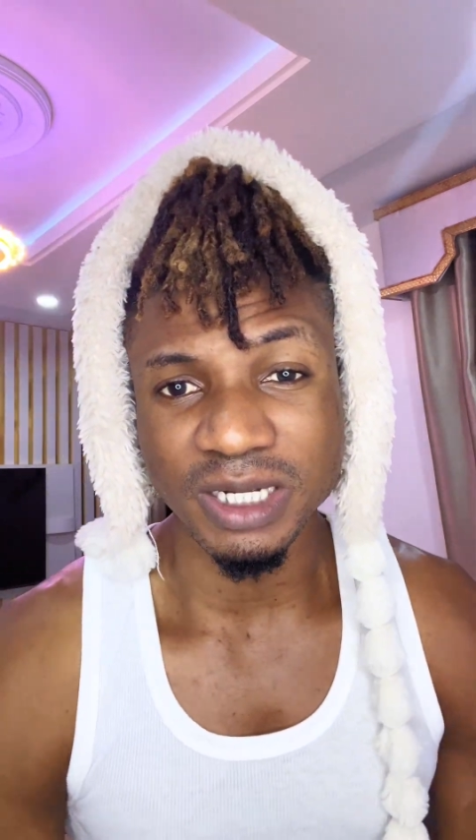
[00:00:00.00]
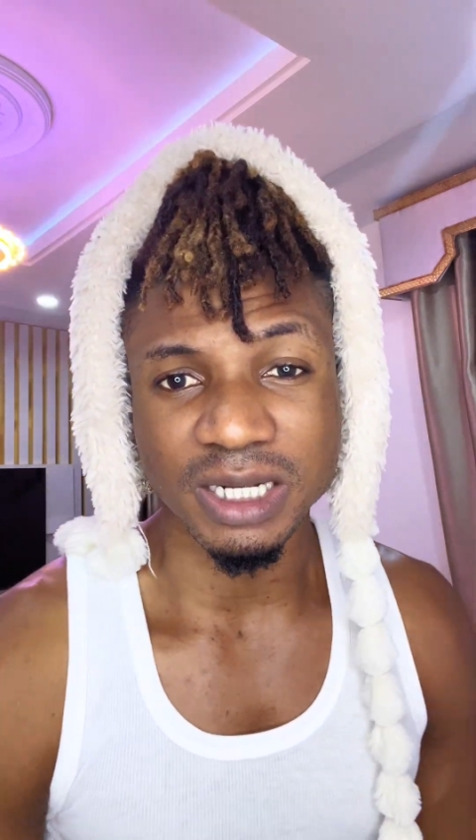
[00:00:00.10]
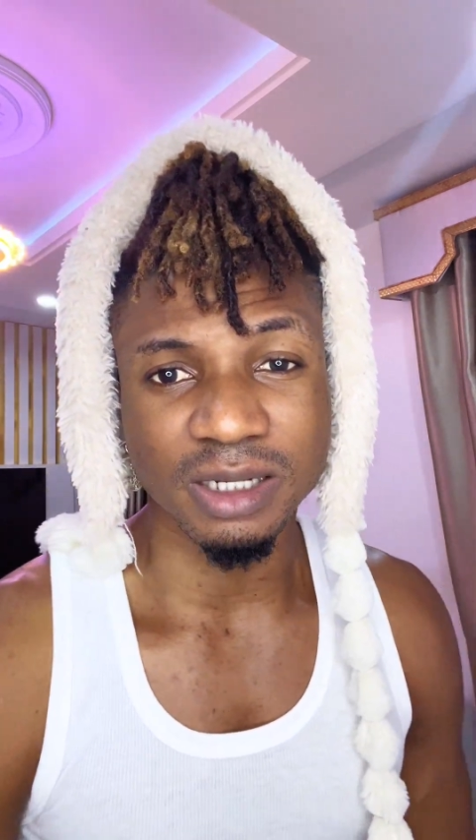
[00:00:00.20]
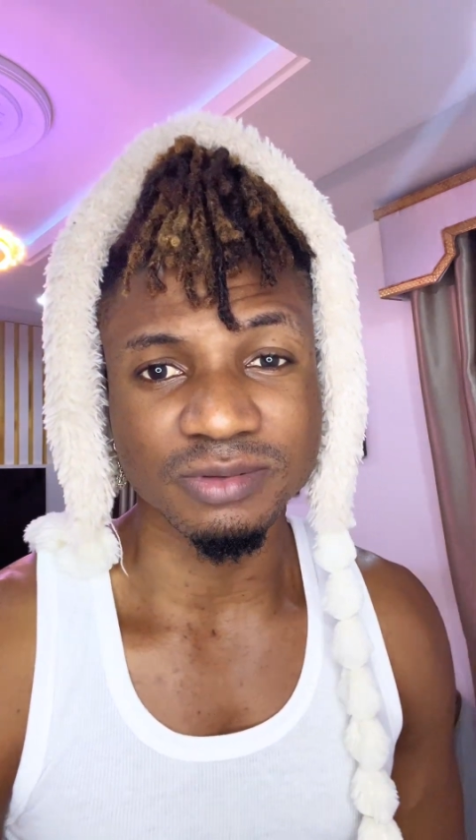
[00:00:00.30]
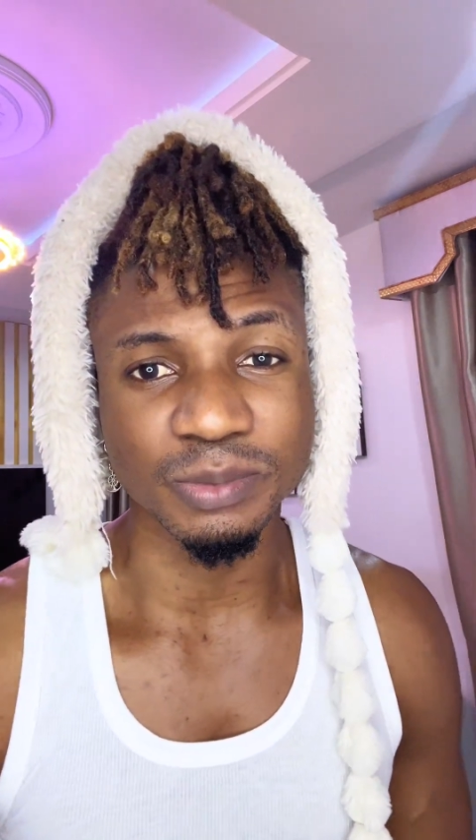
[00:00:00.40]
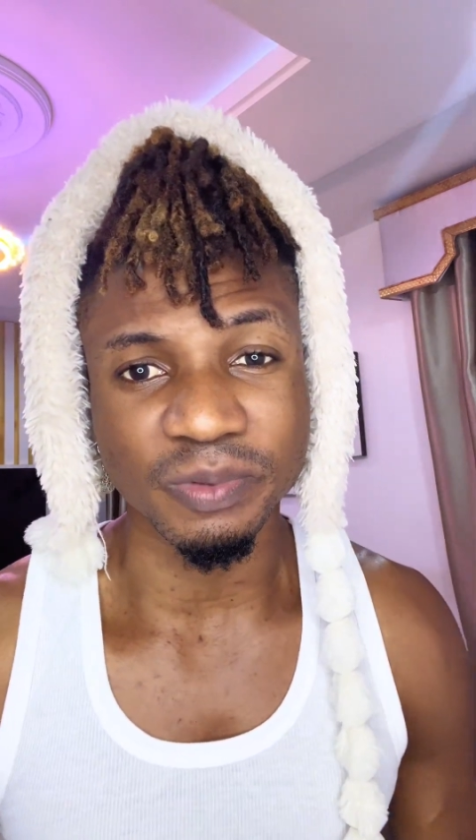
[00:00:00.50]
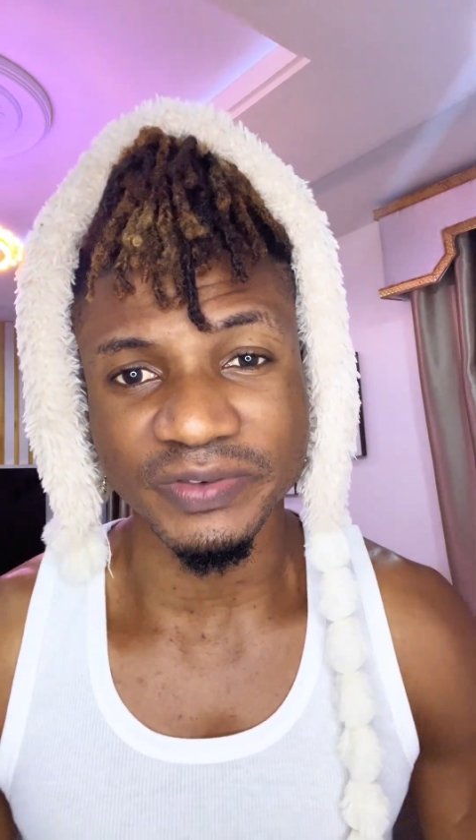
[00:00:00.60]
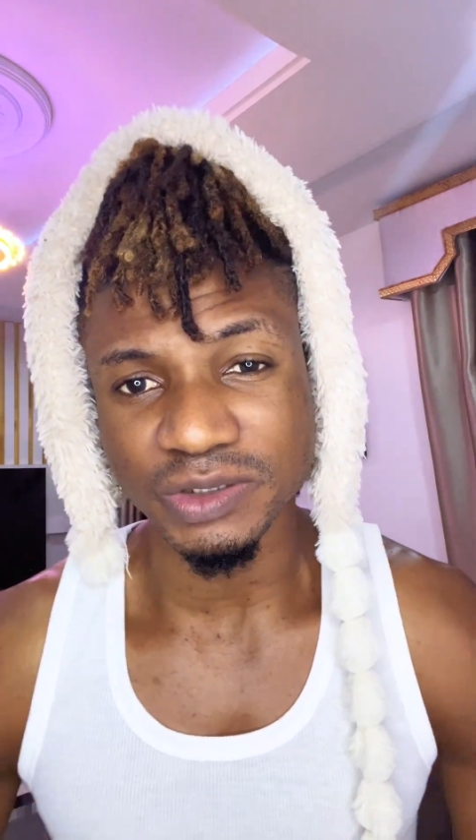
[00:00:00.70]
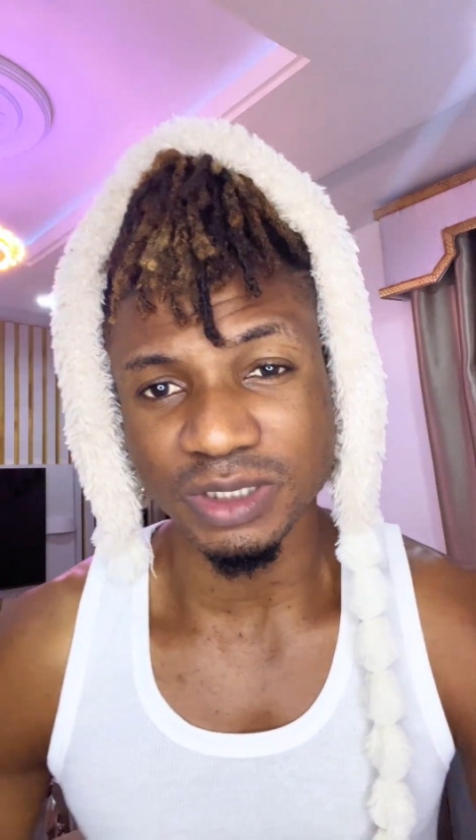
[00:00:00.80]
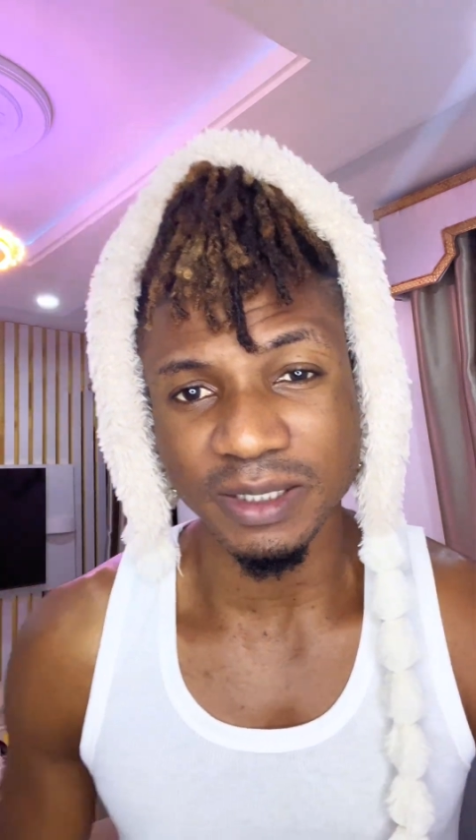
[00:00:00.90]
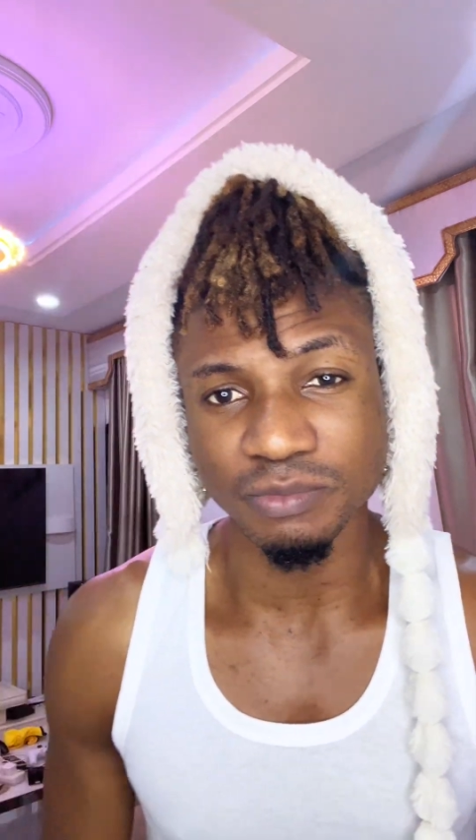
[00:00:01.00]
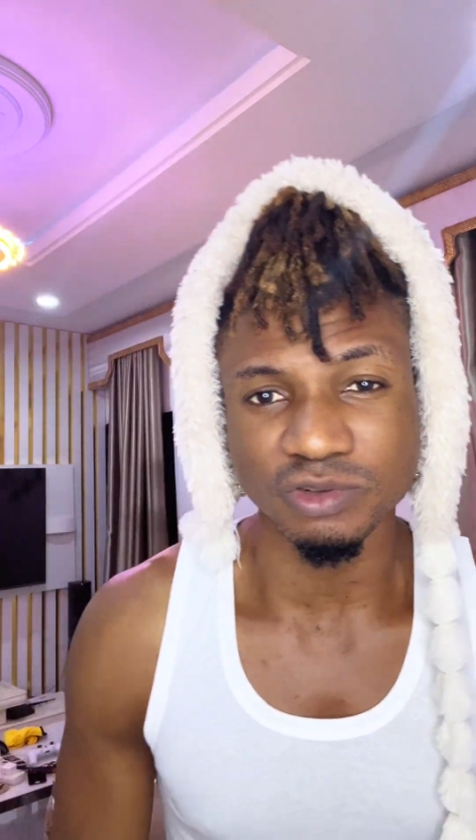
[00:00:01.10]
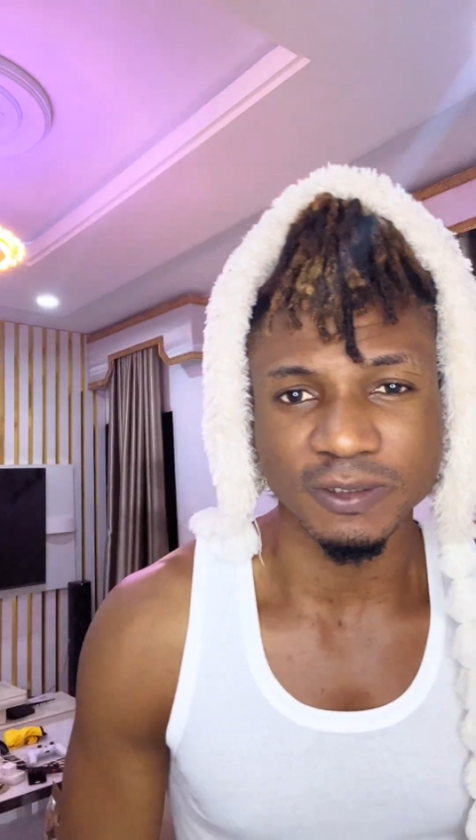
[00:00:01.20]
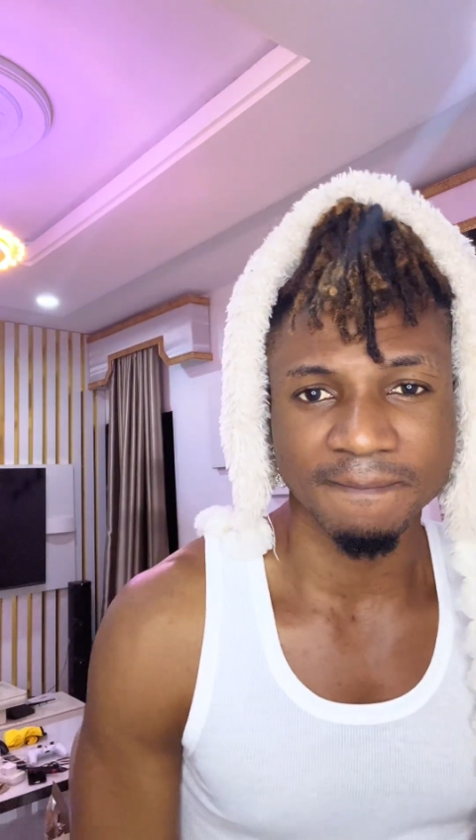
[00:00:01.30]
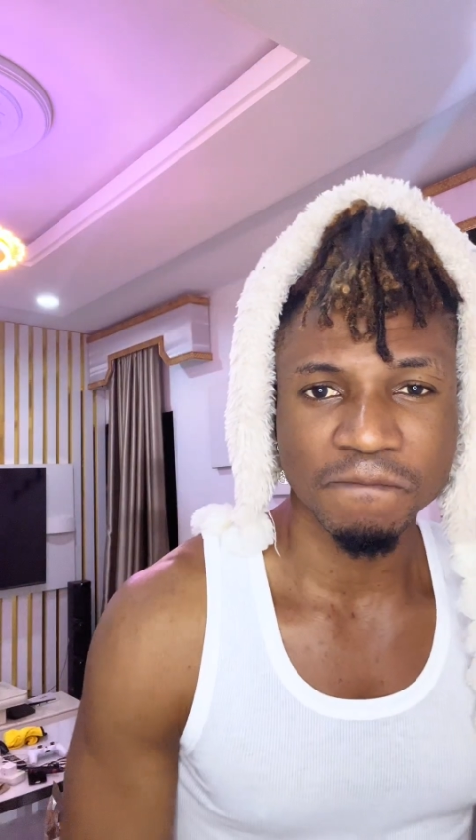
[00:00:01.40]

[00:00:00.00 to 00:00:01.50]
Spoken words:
account to professional mode